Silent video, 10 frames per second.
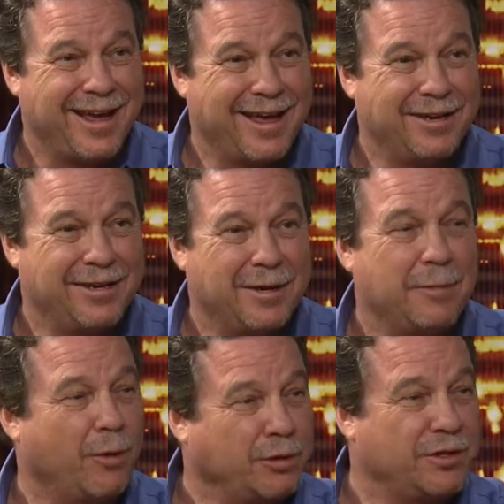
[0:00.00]
And, and
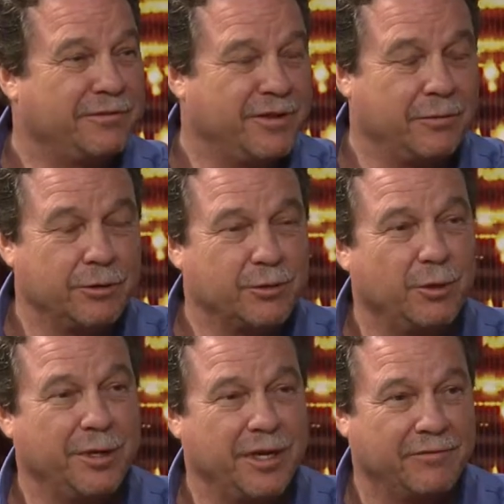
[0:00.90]
most of the vendors will
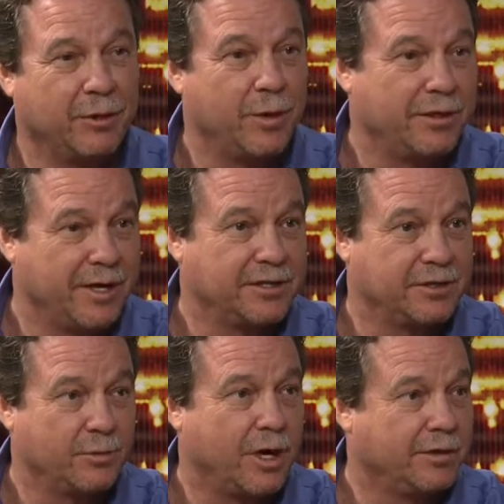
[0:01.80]
be giving away things
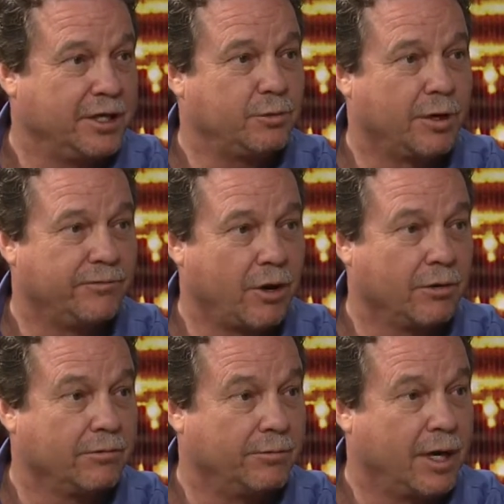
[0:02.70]
as well. Each one of
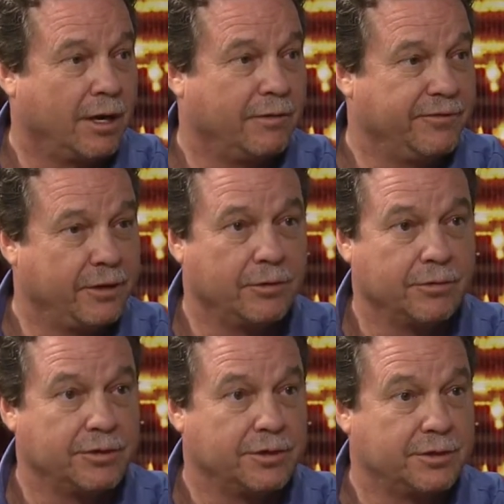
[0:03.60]
our uh,
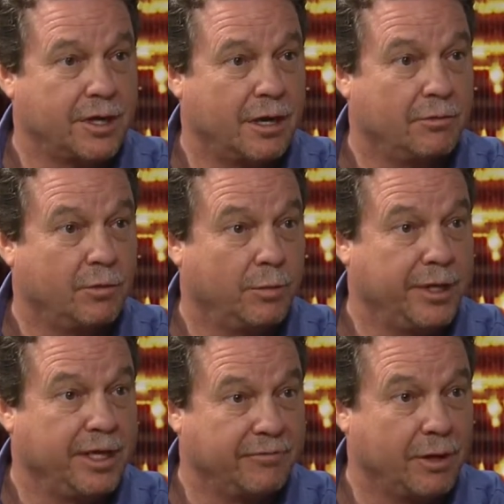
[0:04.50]
vendors uh, will be
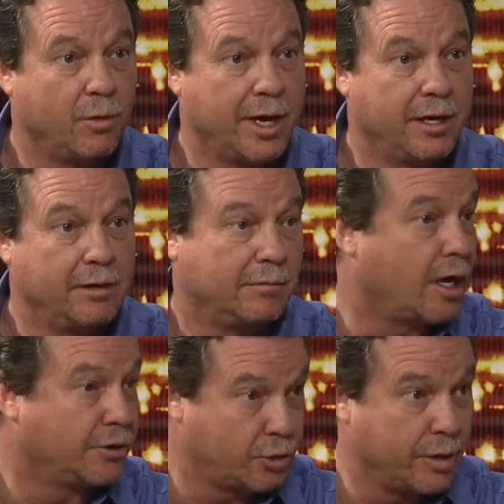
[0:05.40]
giving away a
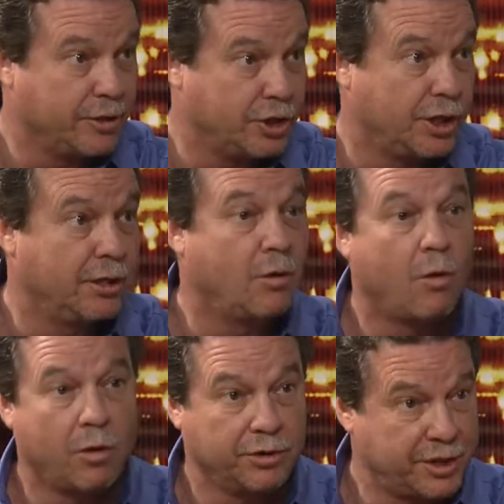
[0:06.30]
sewing machine
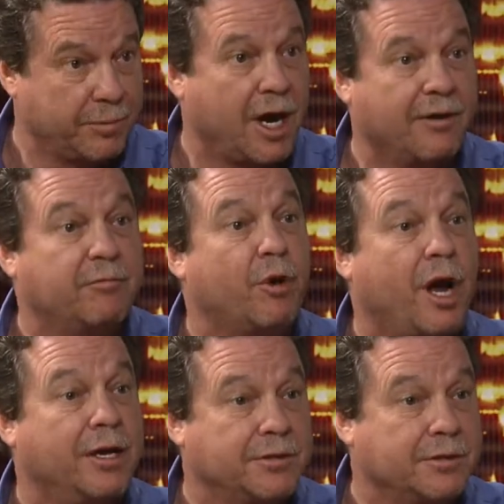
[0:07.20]
or some kind of
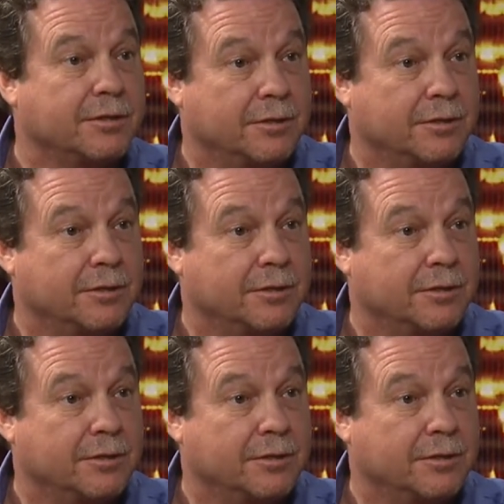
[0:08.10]
prize.